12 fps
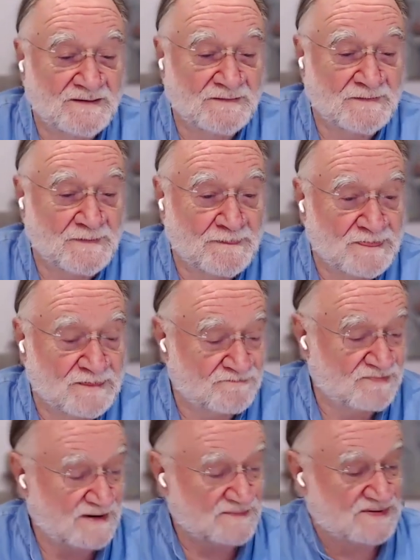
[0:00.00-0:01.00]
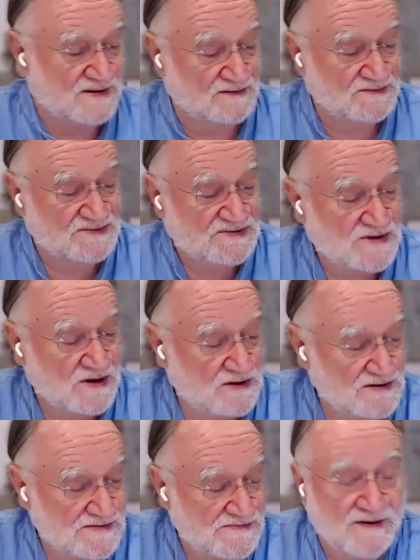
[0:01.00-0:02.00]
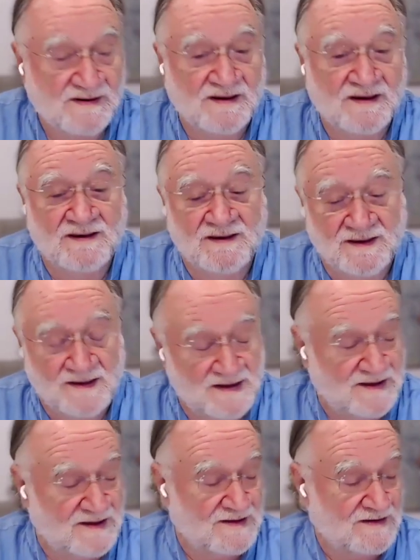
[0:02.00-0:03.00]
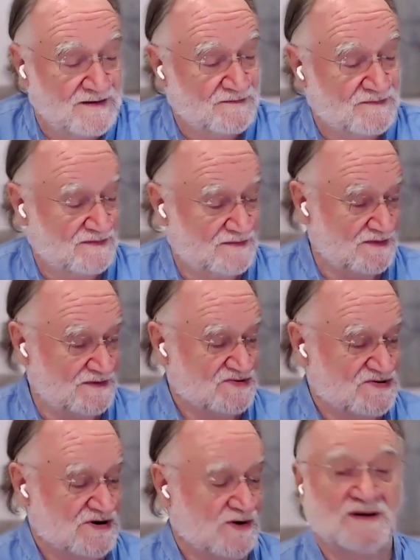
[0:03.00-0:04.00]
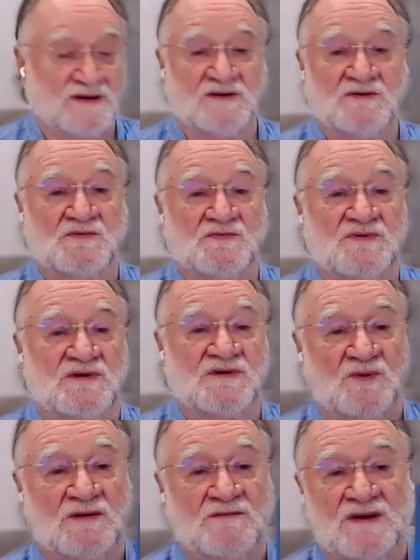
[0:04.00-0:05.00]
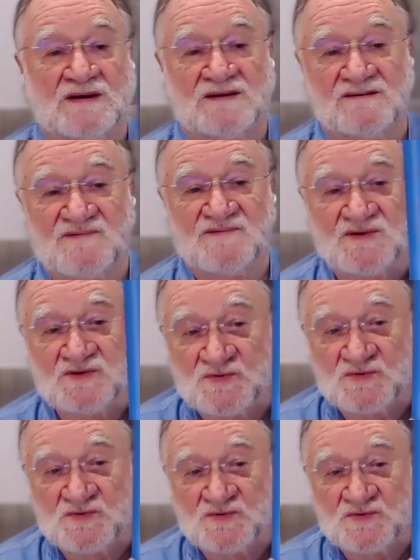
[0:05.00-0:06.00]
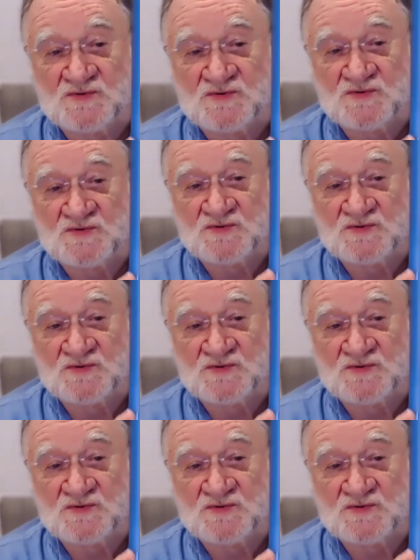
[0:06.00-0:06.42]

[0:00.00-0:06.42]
Perhaps I'll start by showing you that we're making very good